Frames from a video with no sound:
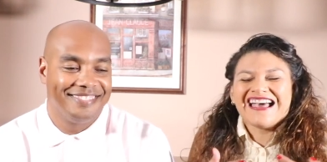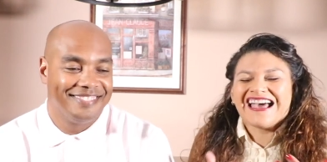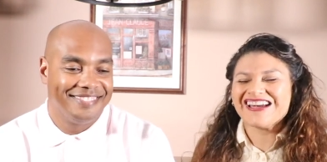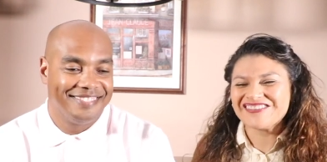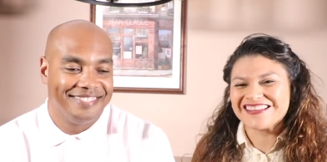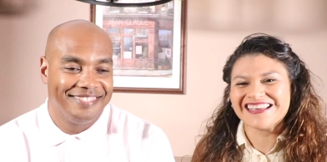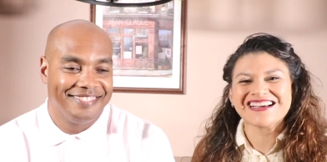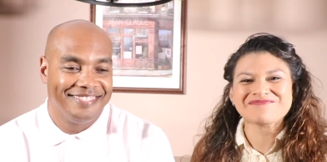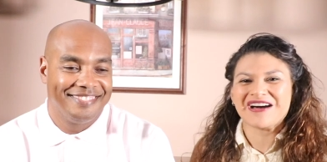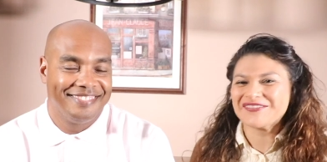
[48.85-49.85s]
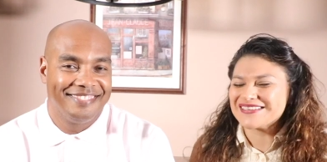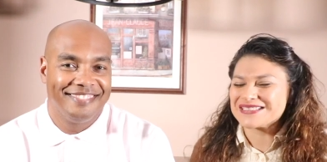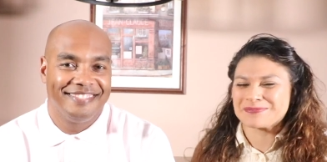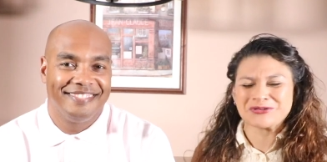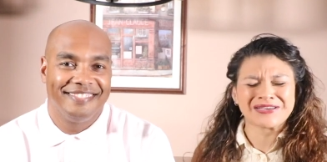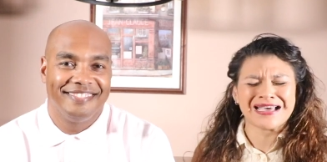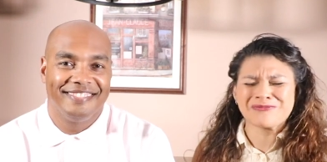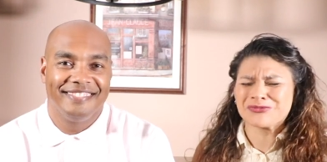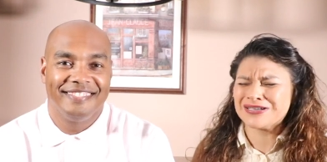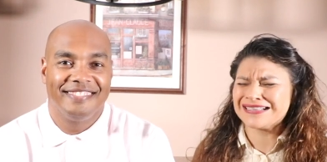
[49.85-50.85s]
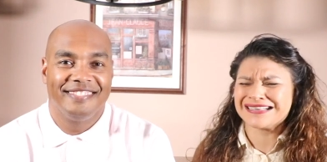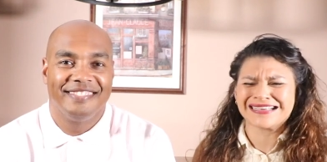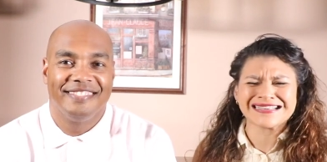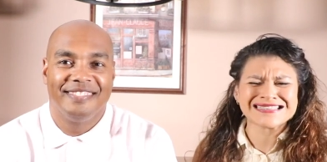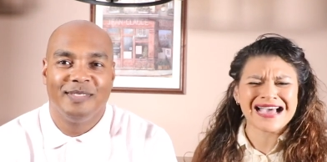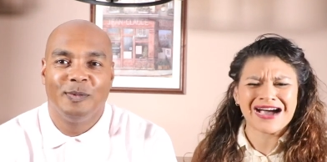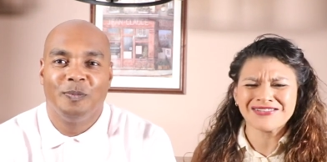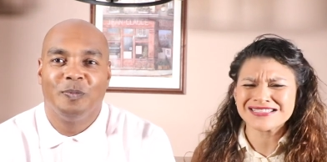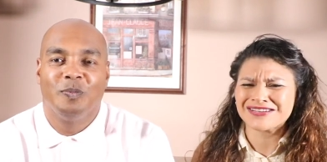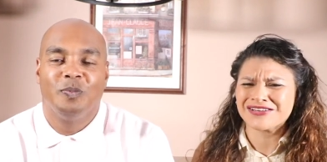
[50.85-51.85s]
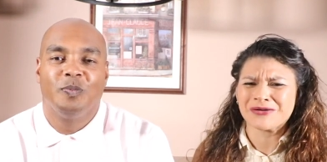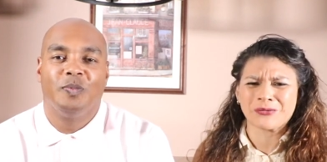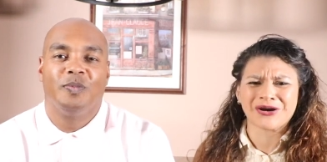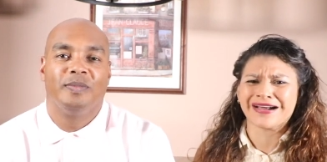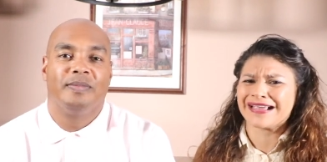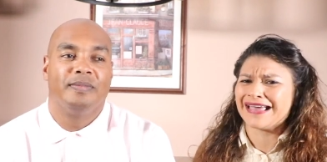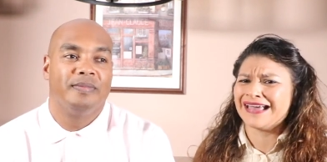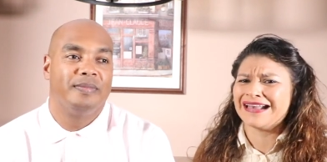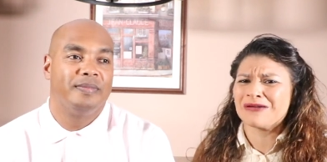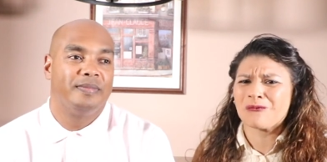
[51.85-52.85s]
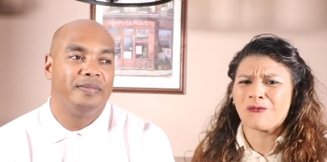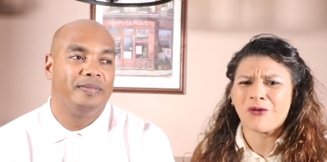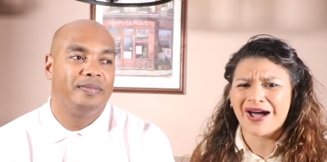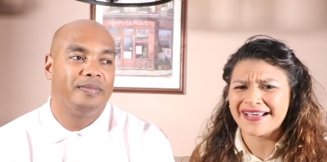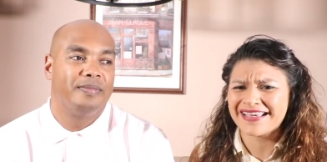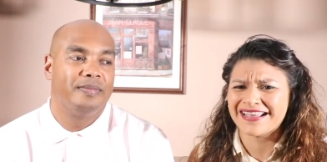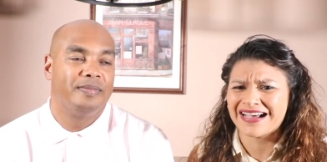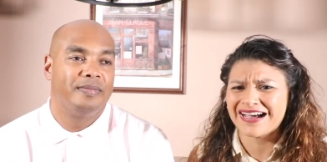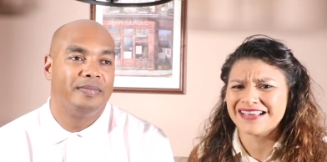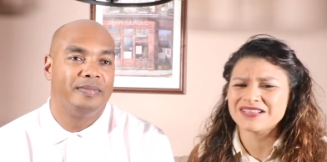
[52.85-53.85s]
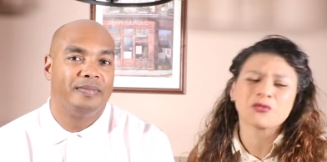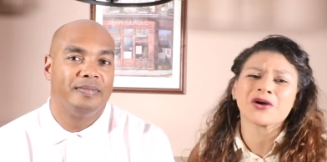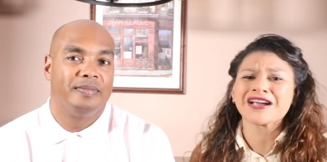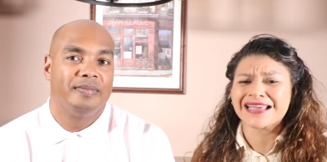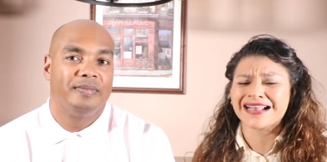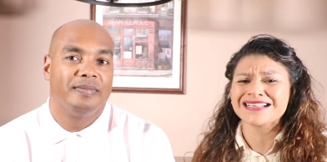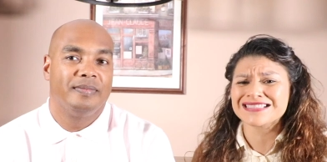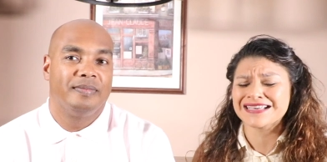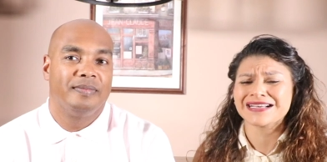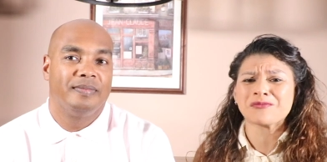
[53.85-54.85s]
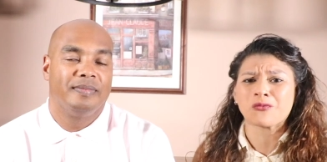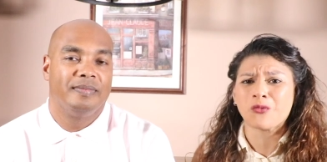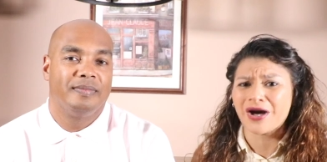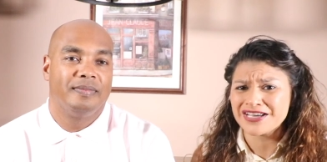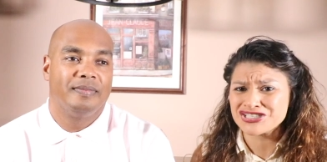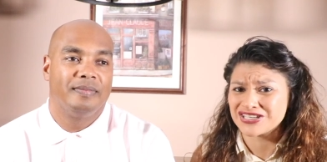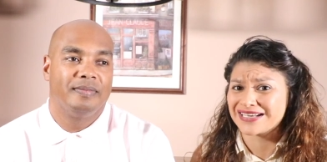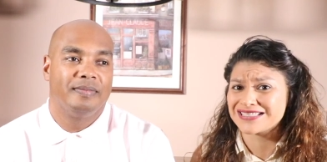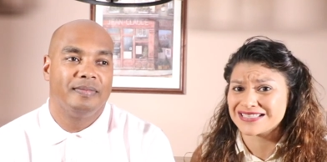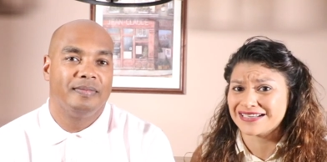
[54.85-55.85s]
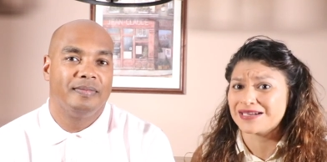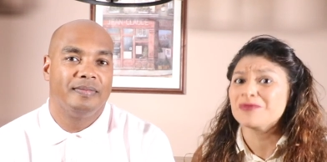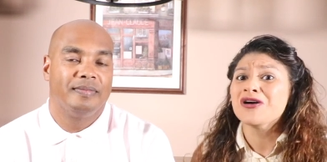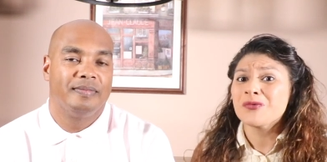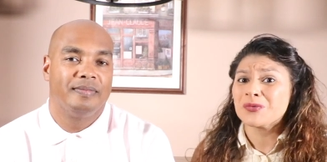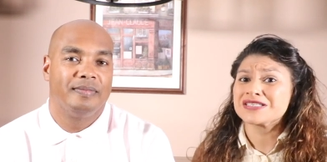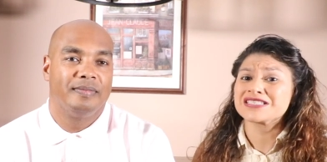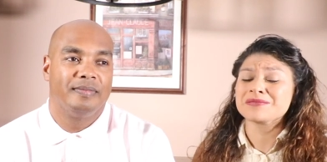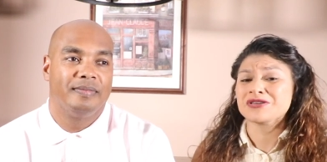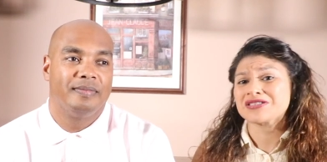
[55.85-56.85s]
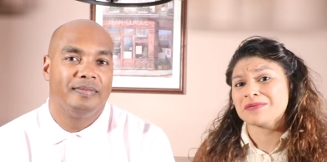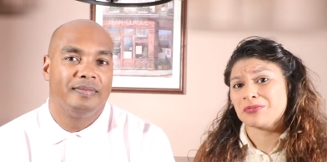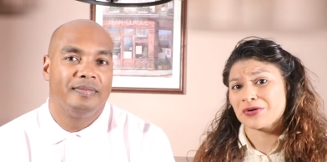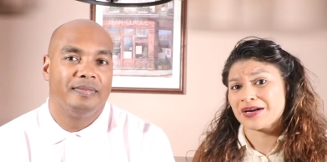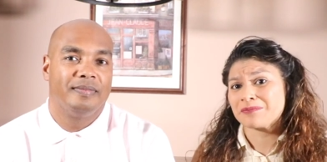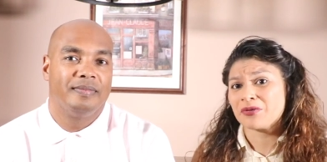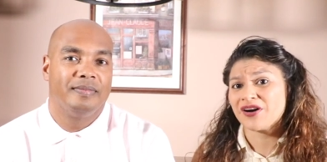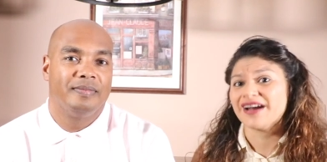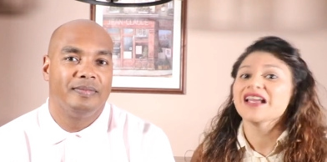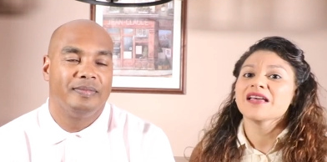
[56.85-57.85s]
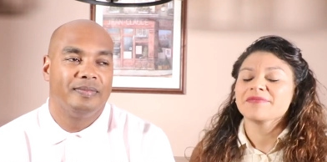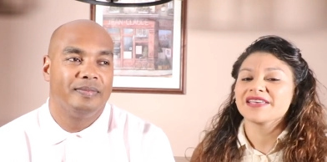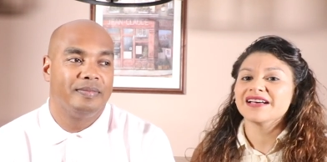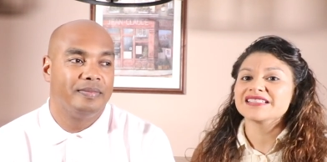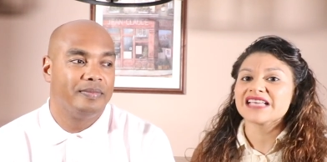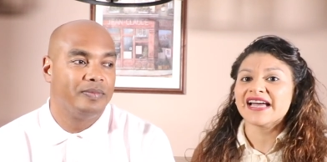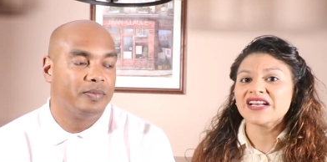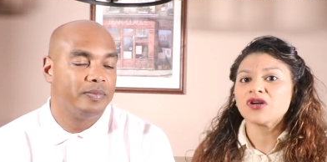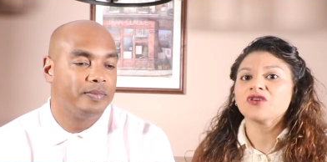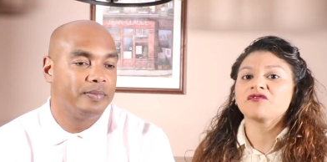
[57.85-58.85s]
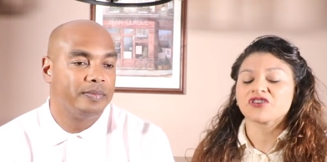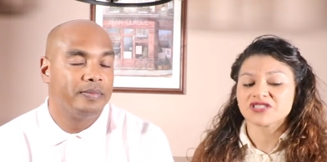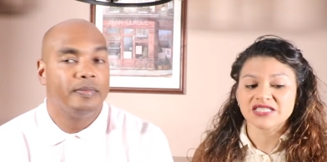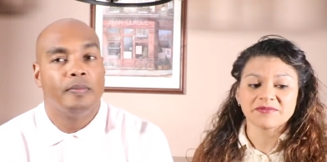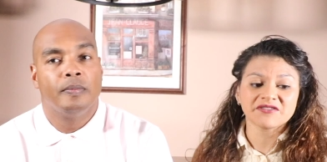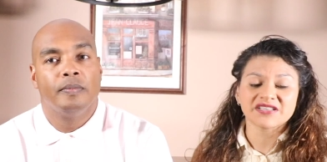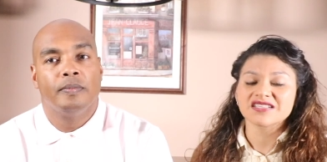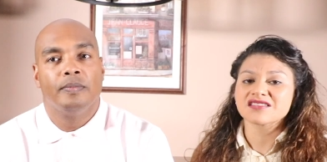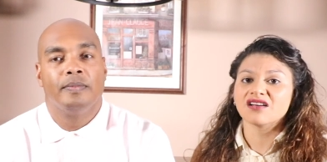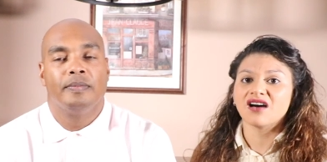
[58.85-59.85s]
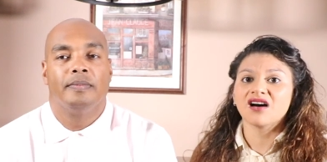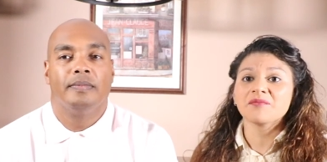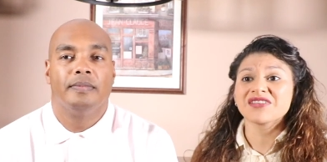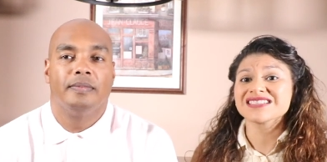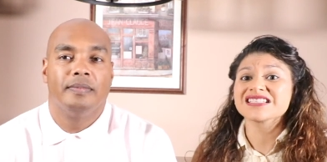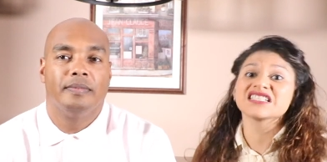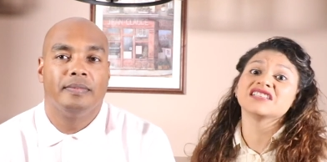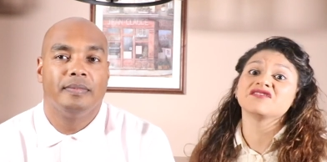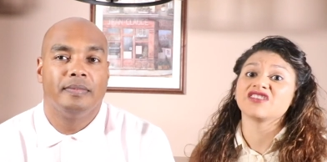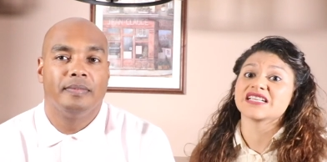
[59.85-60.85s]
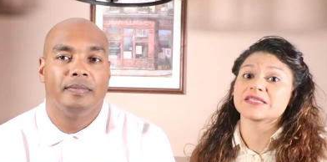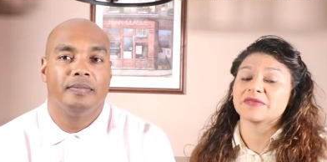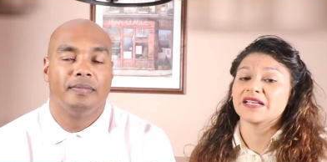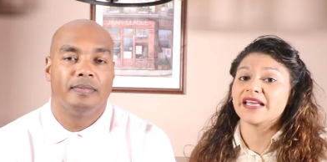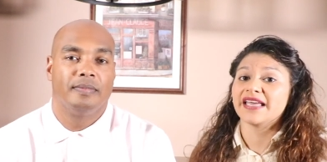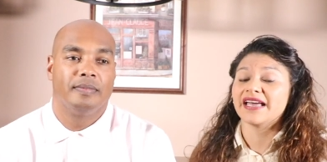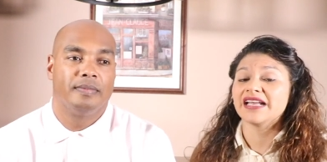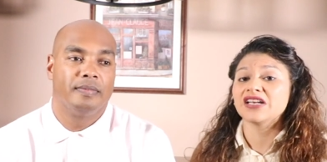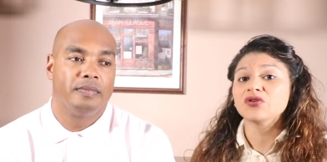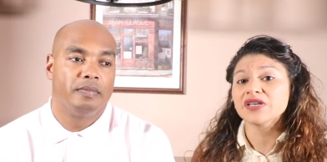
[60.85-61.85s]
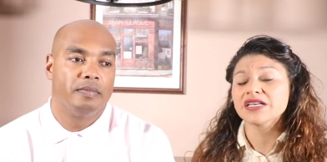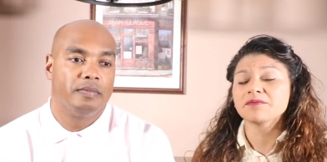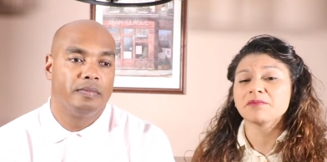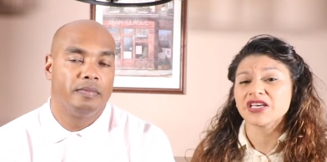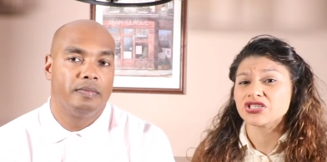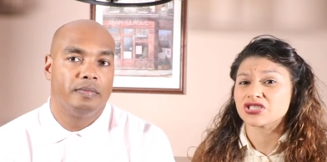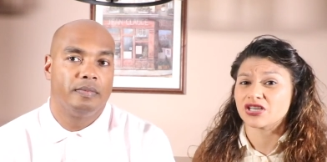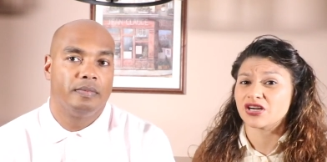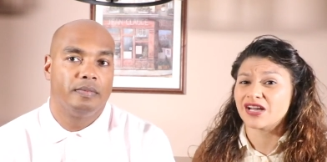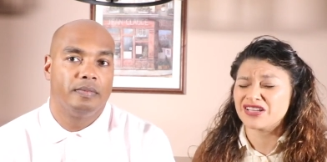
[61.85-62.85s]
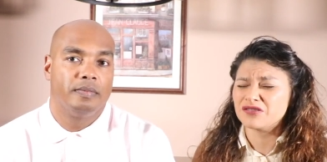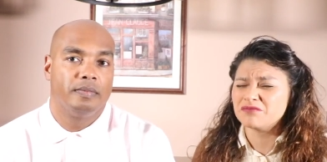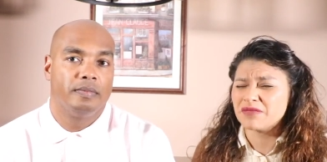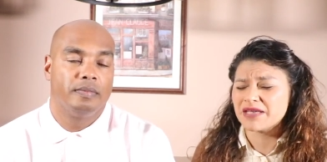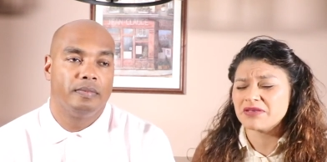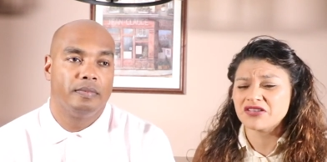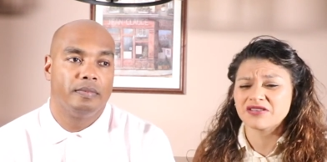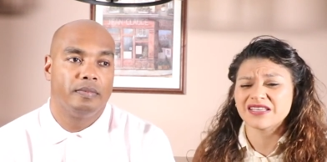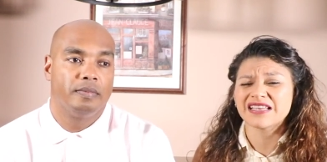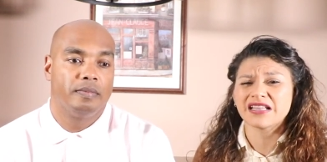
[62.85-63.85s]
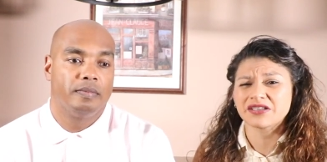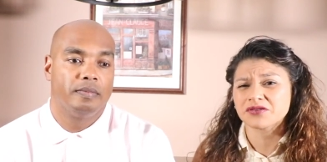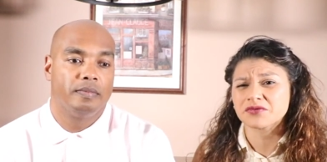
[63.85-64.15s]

Speaker 1: everything about this boot camp, what it is, how it's going to work, and why can I, where can I sign up, why should I sign up, which is the most important part. Because I know for some of us, um, this is an investment and you need to make sure and you maybe you need that little